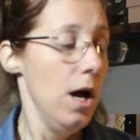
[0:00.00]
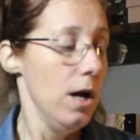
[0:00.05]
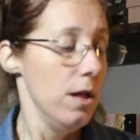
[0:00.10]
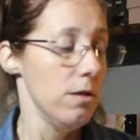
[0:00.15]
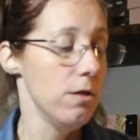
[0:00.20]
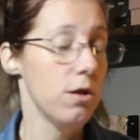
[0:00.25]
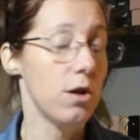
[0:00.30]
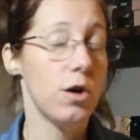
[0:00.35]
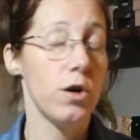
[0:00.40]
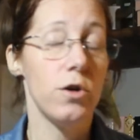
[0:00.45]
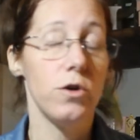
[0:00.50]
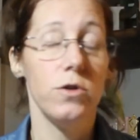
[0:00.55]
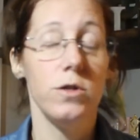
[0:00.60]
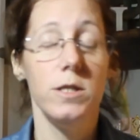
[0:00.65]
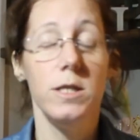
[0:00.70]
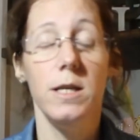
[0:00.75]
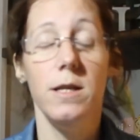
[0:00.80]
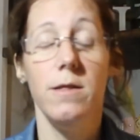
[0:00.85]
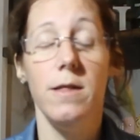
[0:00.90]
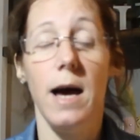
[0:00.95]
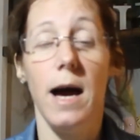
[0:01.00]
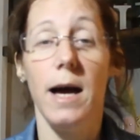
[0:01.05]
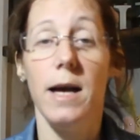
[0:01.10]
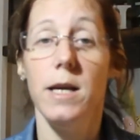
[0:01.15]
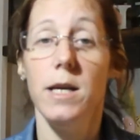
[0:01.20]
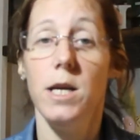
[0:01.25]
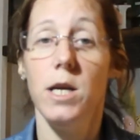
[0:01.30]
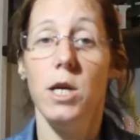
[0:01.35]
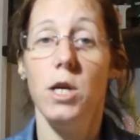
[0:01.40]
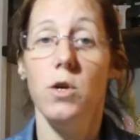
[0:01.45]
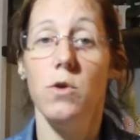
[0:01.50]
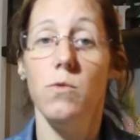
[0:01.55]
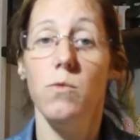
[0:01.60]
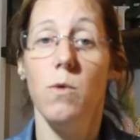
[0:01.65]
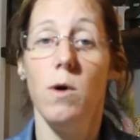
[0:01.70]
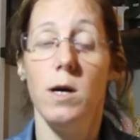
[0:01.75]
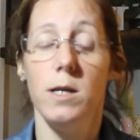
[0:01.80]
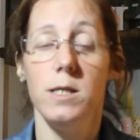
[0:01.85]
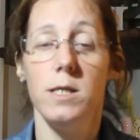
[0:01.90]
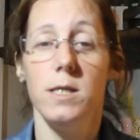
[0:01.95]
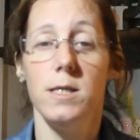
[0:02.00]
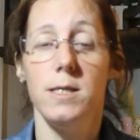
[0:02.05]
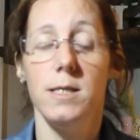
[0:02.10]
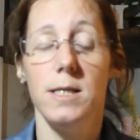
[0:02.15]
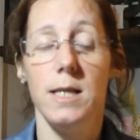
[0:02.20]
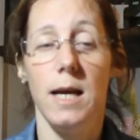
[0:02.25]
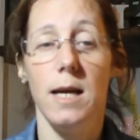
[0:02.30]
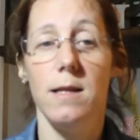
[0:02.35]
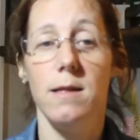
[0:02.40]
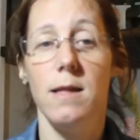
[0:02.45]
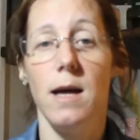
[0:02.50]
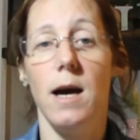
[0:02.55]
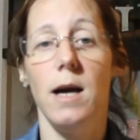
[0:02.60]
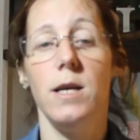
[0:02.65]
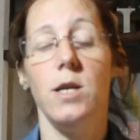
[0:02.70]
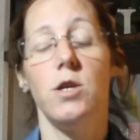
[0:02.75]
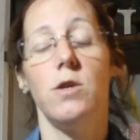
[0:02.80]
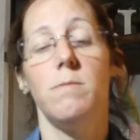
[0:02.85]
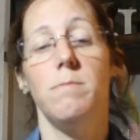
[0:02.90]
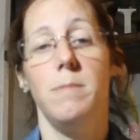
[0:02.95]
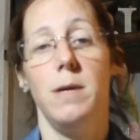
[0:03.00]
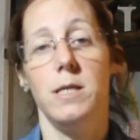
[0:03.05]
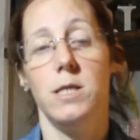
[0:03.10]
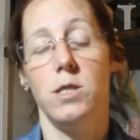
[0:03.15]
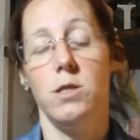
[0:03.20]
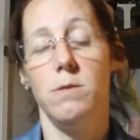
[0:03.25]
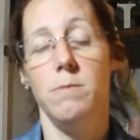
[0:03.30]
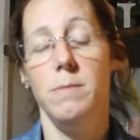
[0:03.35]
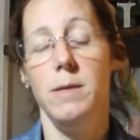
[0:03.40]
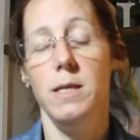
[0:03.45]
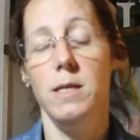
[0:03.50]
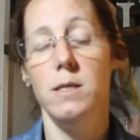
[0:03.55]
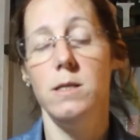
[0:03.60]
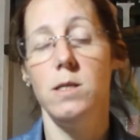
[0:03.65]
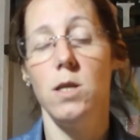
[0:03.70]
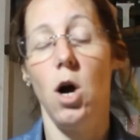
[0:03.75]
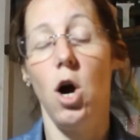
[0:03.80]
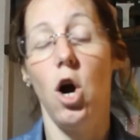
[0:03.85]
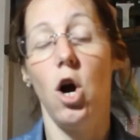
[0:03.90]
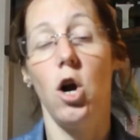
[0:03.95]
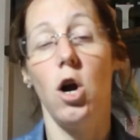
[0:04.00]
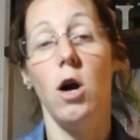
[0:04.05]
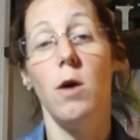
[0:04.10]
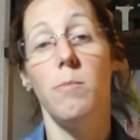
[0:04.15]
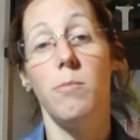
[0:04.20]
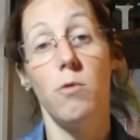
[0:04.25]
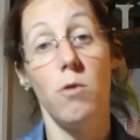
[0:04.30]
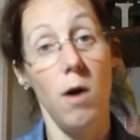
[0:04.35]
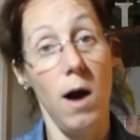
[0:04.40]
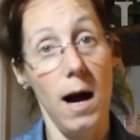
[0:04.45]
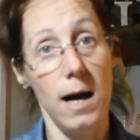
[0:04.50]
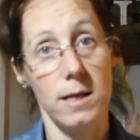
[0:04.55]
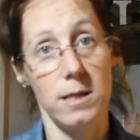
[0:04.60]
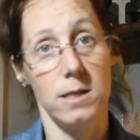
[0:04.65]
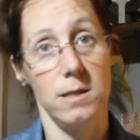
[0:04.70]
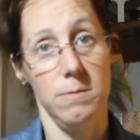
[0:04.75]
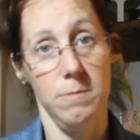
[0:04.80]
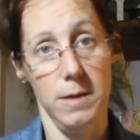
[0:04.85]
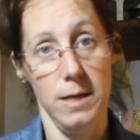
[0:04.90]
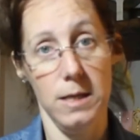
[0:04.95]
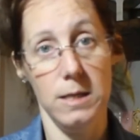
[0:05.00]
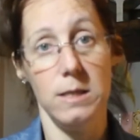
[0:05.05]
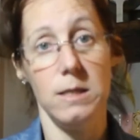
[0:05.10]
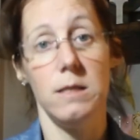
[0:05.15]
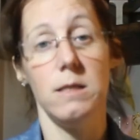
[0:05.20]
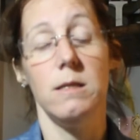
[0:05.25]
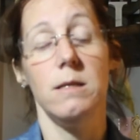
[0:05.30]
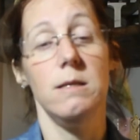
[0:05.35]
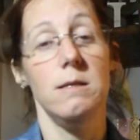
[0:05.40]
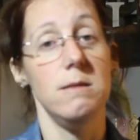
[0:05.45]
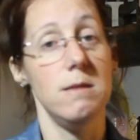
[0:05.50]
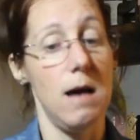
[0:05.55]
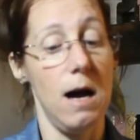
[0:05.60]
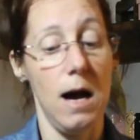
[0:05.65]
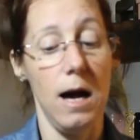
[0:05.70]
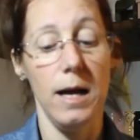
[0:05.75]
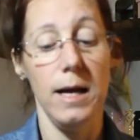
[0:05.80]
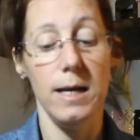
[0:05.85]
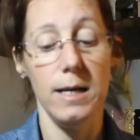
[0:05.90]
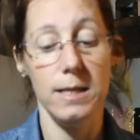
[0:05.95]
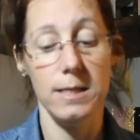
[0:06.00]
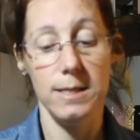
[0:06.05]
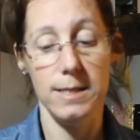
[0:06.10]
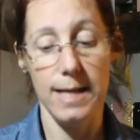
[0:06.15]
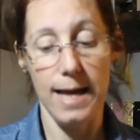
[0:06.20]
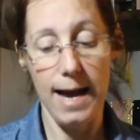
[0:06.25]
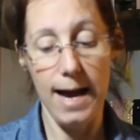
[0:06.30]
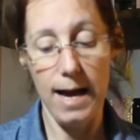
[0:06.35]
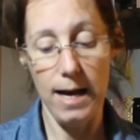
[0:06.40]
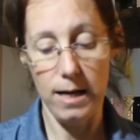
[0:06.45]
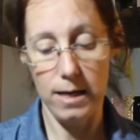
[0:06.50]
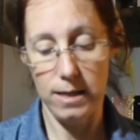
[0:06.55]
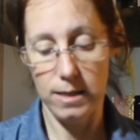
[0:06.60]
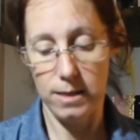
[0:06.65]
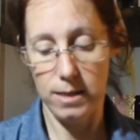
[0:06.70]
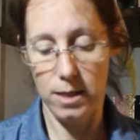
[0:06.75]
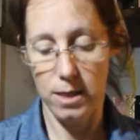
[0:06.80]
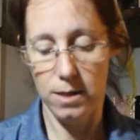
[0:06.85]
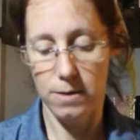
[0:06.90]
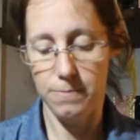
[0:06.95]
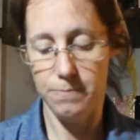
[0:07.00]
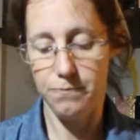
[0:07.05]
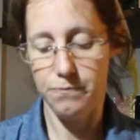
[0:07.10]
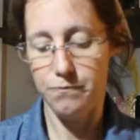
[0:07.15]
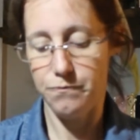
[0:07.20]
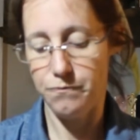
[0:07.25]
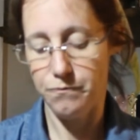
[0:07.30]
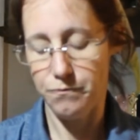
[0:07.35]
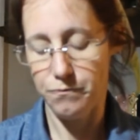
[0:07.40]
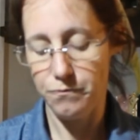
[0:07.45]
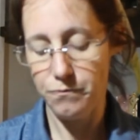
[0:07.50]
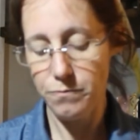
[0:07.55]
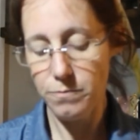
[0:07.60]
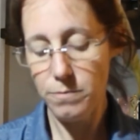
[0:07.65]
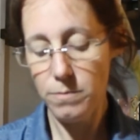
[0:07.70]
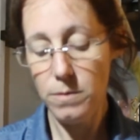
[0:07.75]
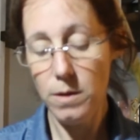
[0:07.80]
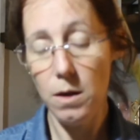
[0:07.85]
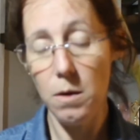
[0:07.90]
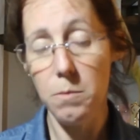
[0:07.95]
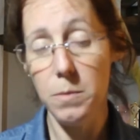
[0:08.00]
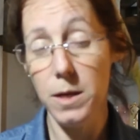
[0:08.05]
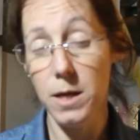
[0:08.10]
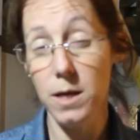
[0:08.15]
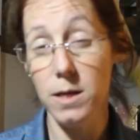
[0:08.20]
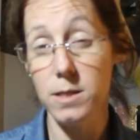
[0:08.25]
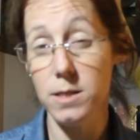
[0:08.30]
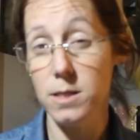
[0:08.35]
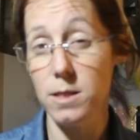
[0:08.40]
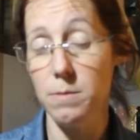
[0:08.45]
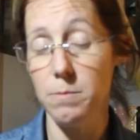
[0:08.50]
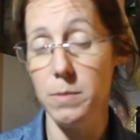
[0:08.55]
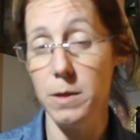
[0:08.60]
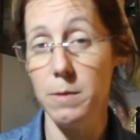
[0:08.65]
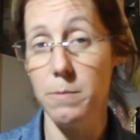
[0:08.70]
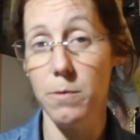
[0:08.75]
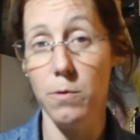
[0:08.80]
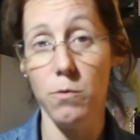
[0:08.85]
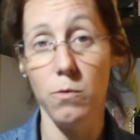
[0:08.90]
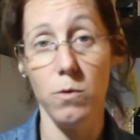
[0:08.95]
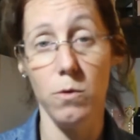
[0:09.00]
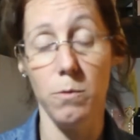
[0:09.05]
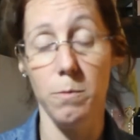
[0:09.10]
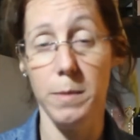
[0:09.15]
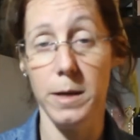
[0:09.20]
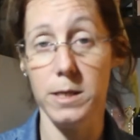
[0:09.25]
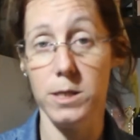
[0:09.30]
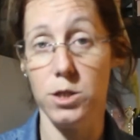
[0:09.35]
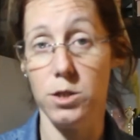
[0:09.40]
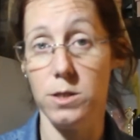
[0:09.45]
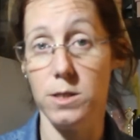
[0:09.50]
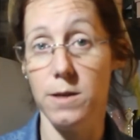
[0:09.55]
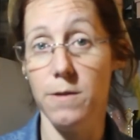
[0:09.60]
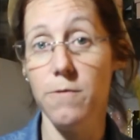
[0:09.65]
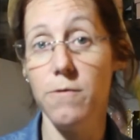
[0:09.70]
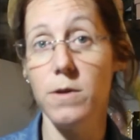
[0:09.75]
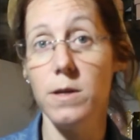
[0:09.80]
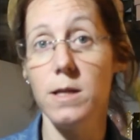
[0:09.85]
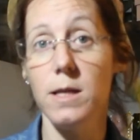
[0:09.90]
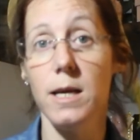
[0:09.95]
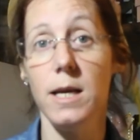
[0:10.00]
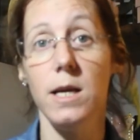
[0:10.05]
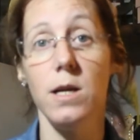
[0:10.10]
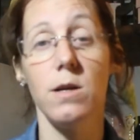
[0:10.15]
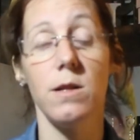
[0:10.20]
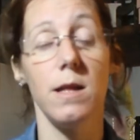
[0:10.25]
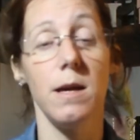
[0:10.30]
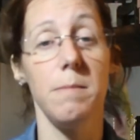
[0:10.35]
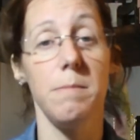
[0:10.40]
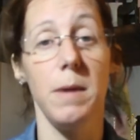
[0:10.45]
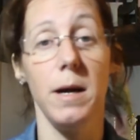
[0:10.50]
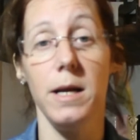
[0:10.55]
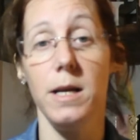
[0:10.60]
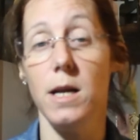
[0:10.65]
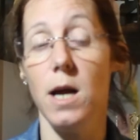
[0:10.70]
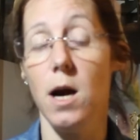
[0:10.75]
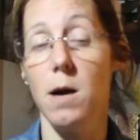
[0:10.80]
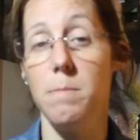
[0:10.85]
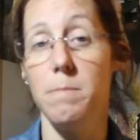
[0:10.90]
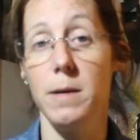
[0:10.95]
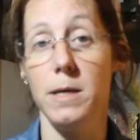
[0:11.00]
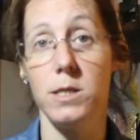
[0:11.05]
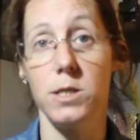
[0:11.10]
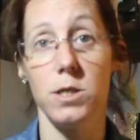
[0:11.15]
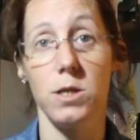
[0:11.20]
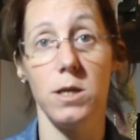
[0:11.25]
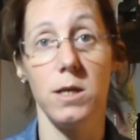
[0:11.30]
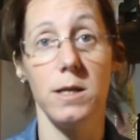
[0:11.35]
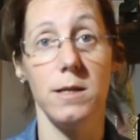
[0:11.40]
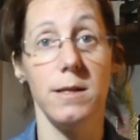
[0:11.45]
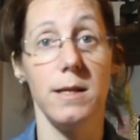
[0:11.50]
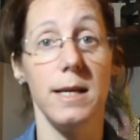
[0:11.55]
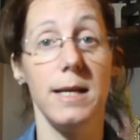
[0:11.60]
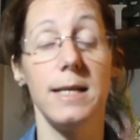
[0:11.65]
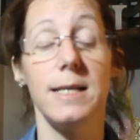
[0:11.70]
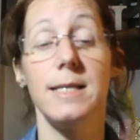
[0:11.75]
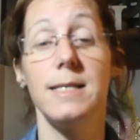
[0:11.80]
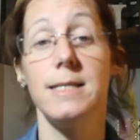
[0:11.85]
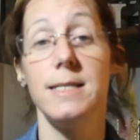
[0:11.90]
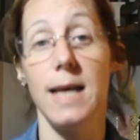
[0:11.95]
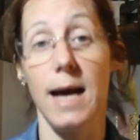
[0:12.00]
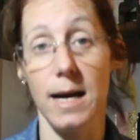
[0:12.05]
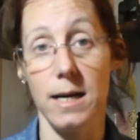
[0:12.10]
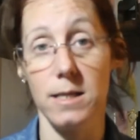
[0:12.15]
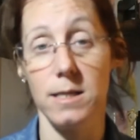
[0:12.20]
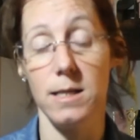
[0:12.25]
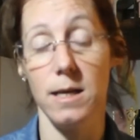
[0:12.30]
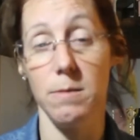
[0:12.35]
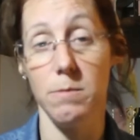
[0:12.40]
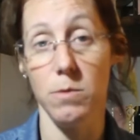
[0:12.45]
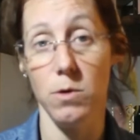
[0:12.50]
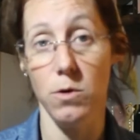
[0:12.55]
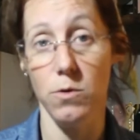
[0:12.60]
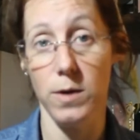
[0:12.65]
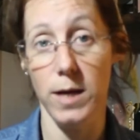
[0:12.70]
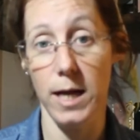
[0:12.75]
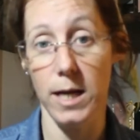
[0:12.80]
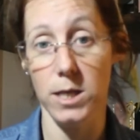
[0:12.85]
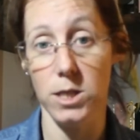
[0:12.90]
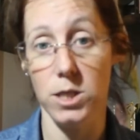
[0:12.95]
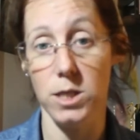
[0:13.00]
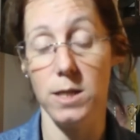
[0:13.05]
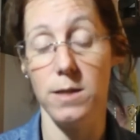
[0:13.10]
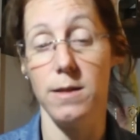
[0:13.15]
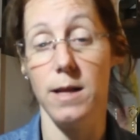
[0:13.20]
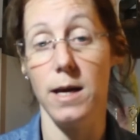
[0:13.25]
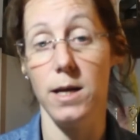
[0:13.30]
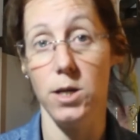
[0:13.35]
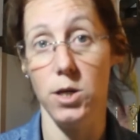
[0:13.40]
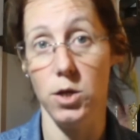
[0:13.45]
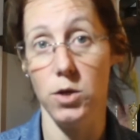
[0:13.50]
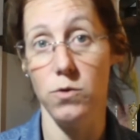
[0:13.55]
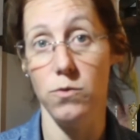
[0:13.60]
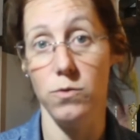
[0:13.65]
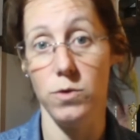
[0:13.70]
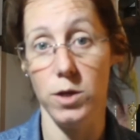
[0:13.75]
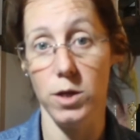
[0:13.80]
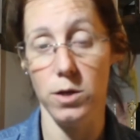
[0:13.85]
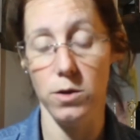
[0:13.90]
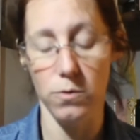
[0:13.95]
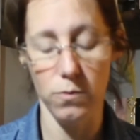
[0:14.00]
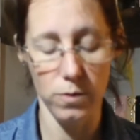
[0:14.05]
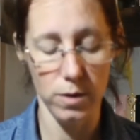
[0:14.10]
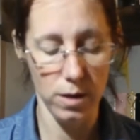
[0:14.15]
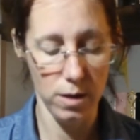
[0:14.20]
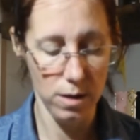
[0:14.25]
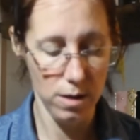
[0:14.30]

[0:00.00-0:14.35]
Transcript: learned that you want to state that your measurements are approximate, not exact. Because some people will measure differently, or they might not measure in the exact same location that you do.